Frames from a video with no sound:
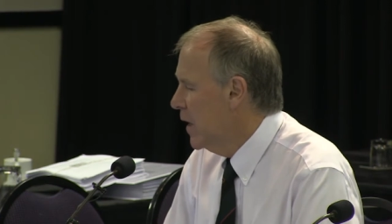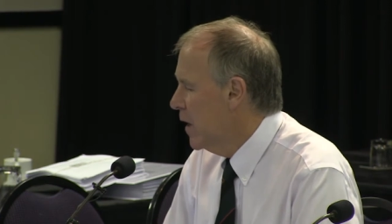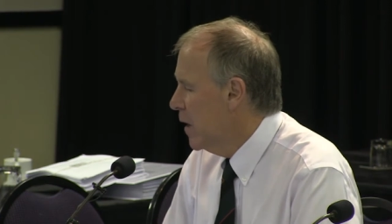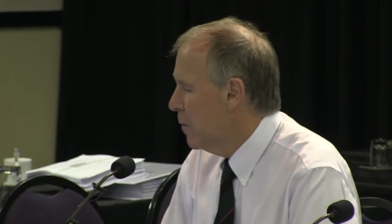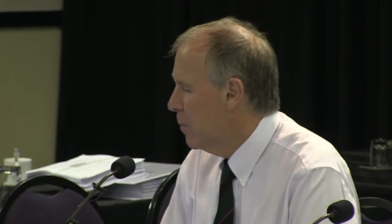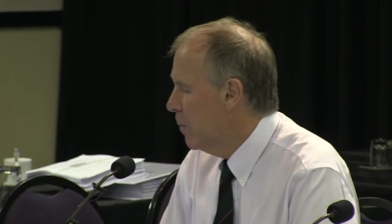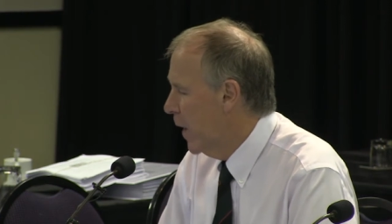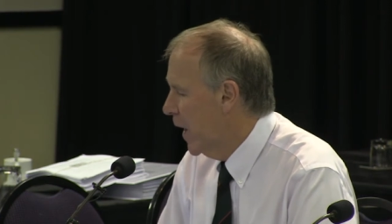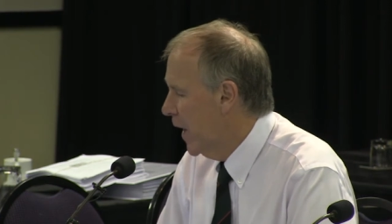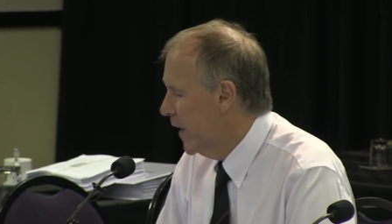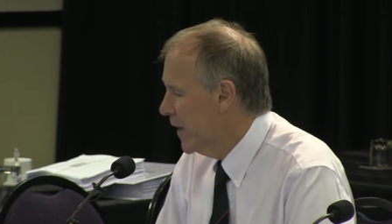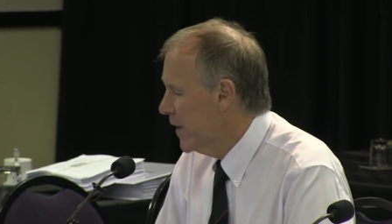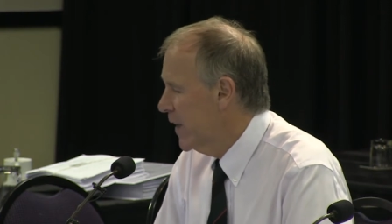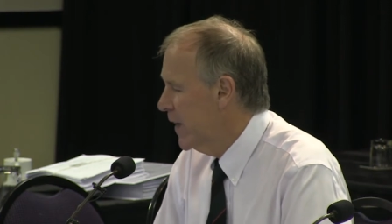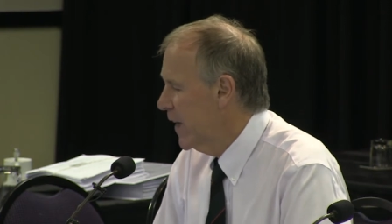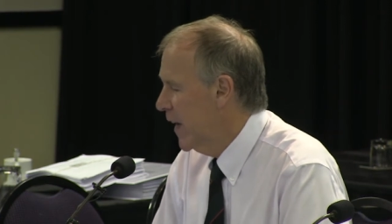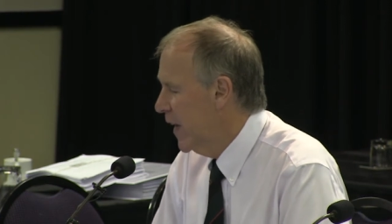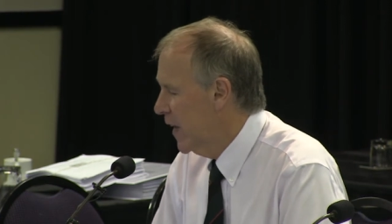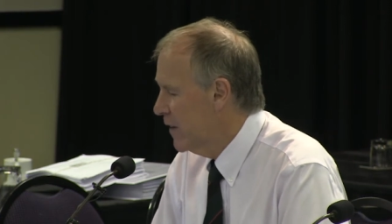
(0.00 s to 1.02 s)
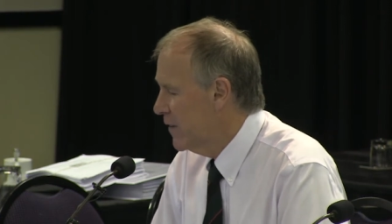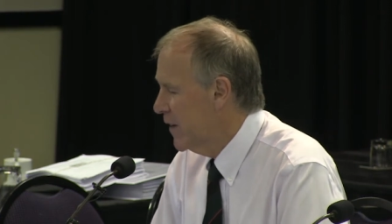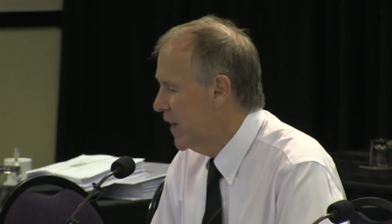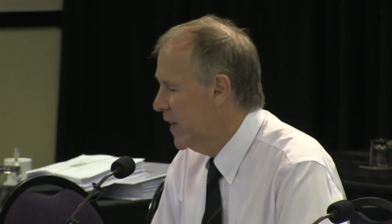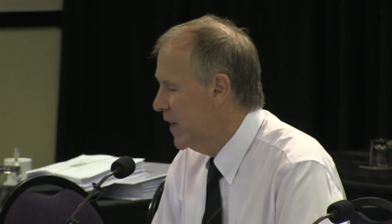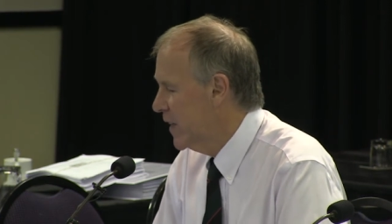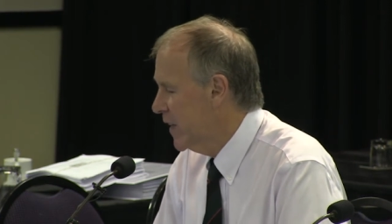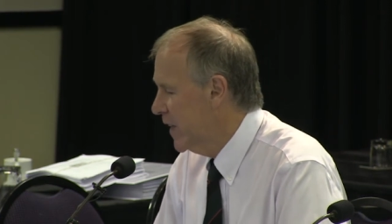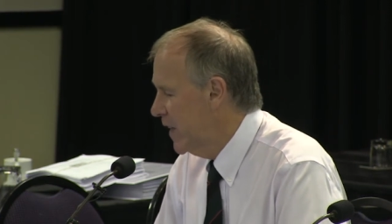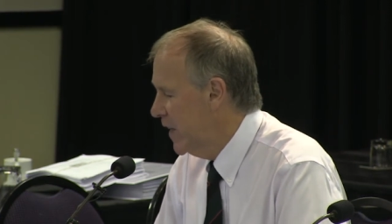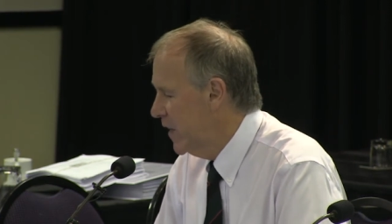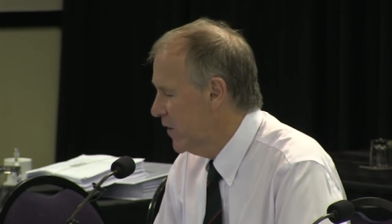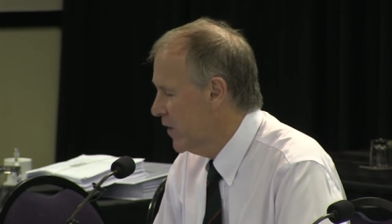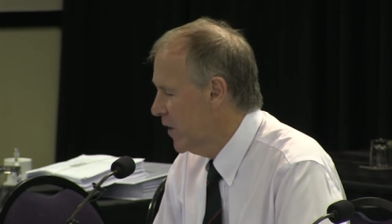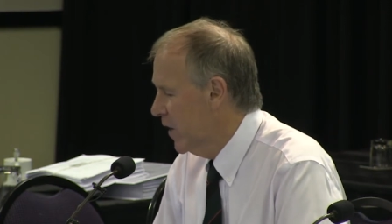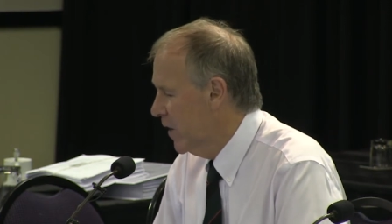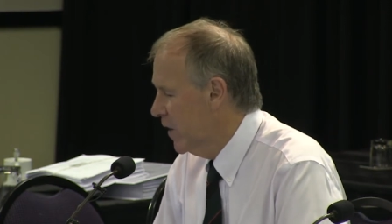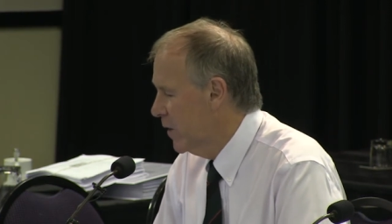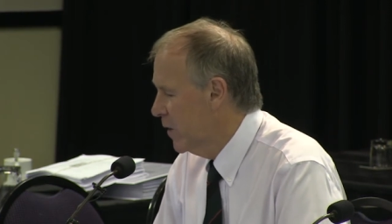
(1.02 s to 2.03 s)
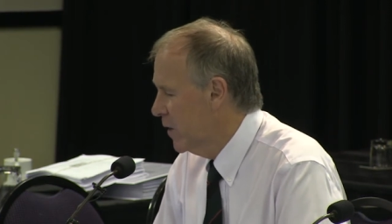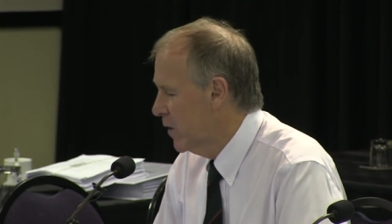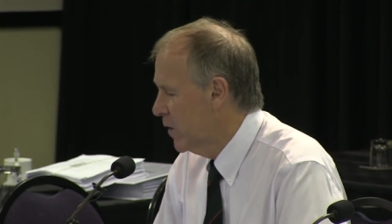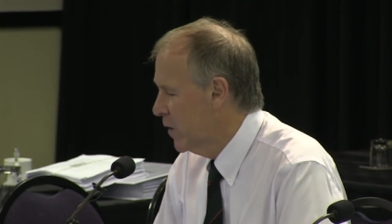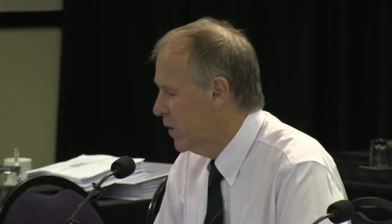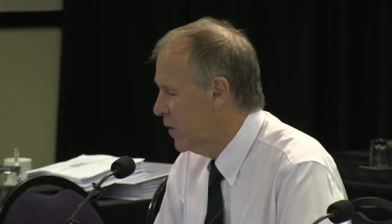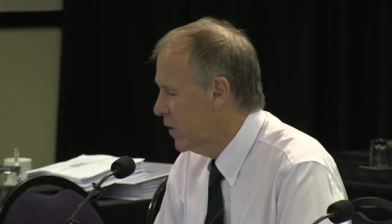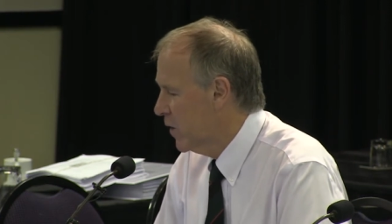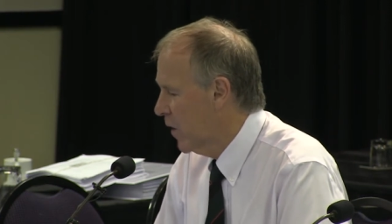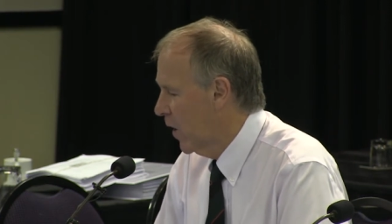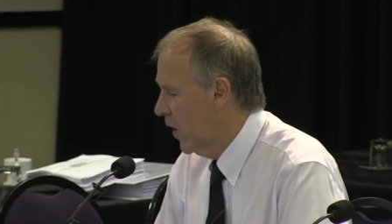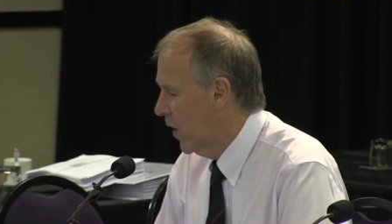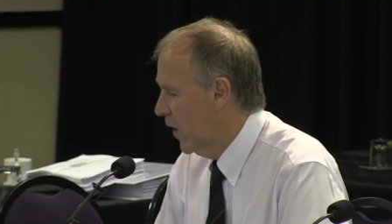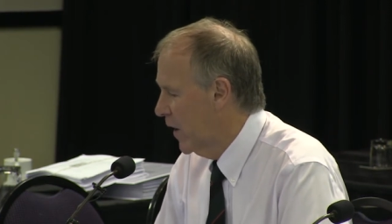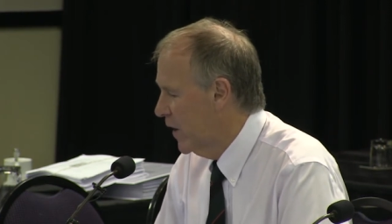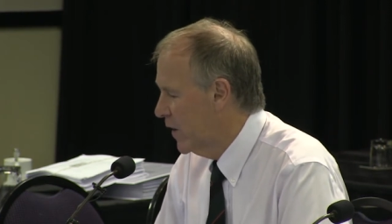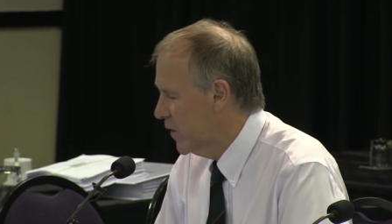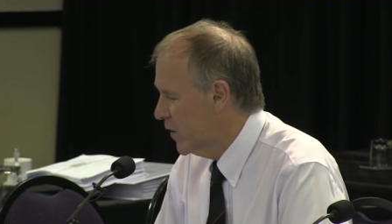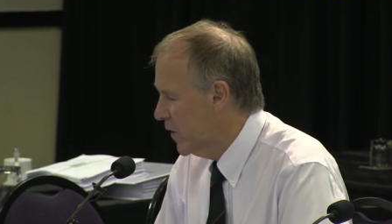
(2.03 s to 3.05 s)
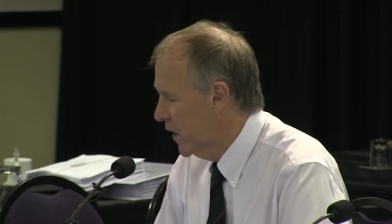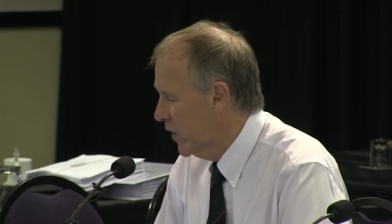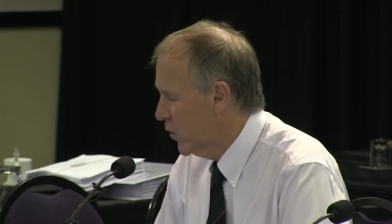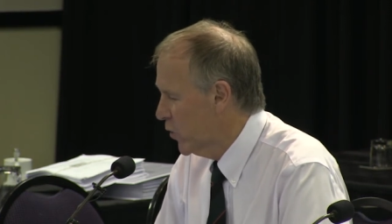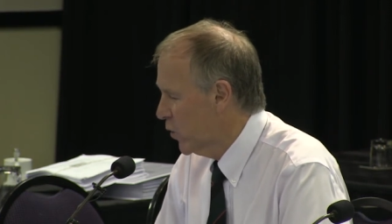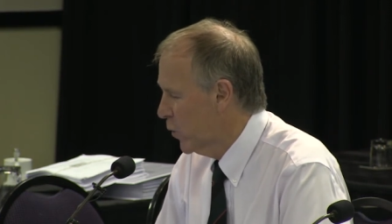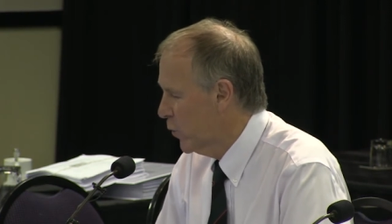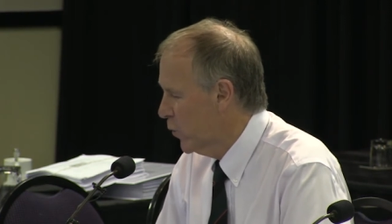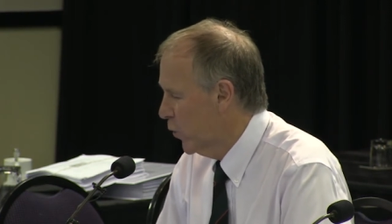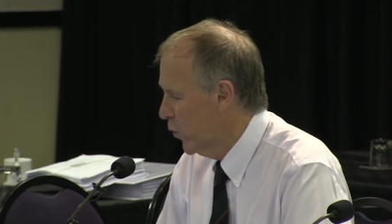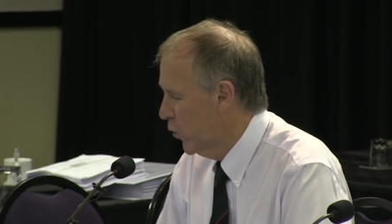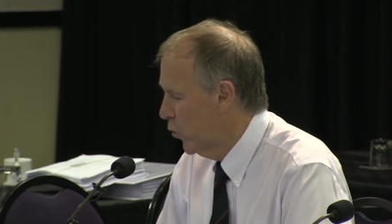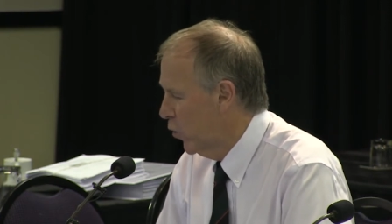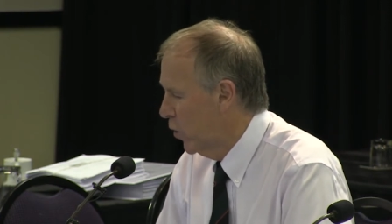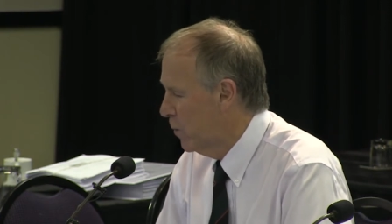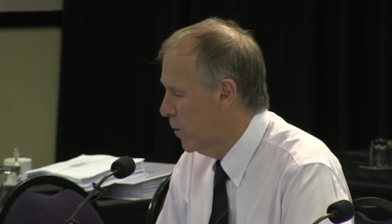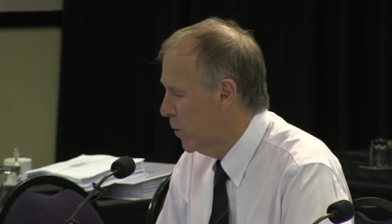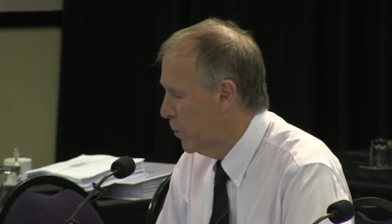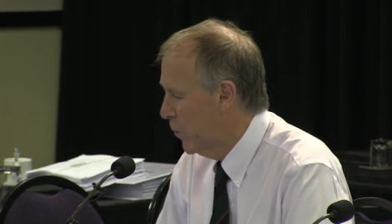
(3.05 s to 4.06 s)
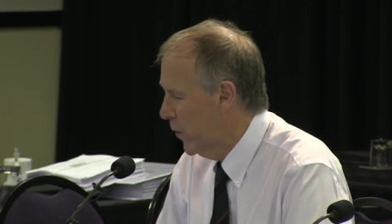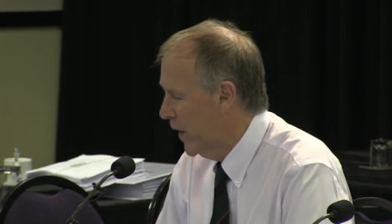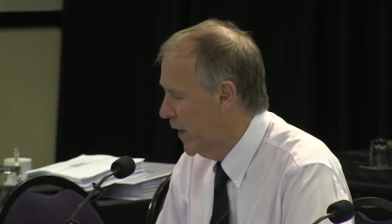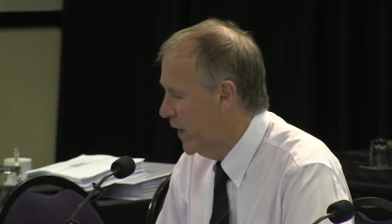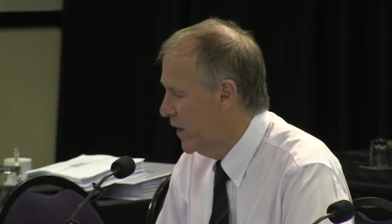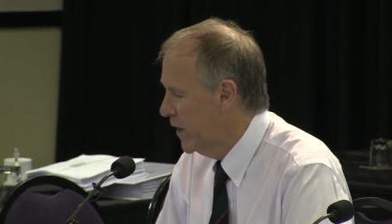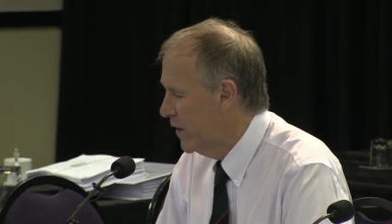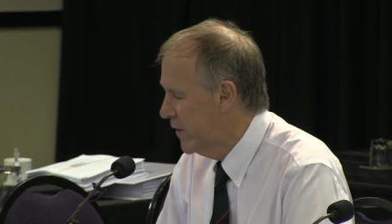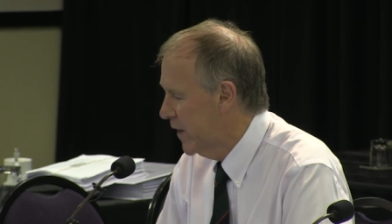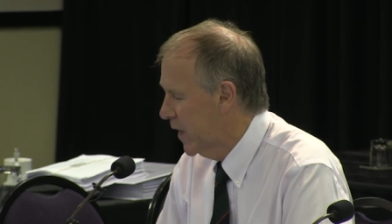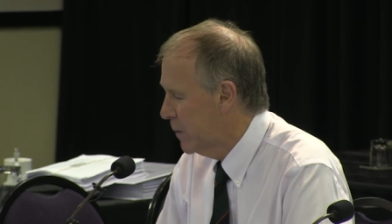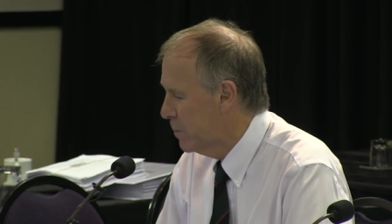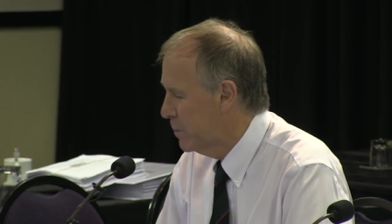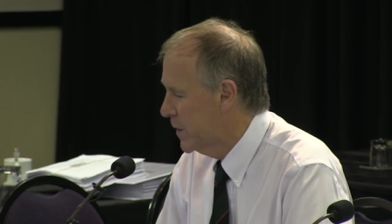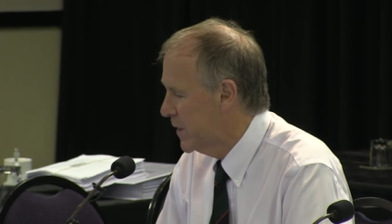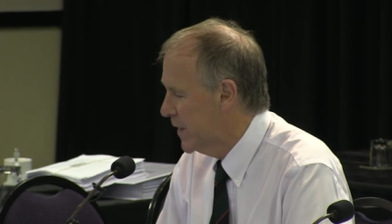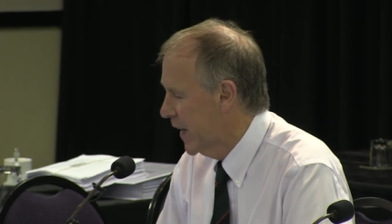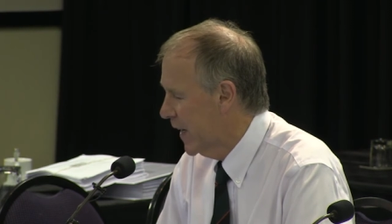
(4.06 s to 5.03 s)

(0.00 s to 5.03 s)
mildly elevated ketones are essential for normal brain development,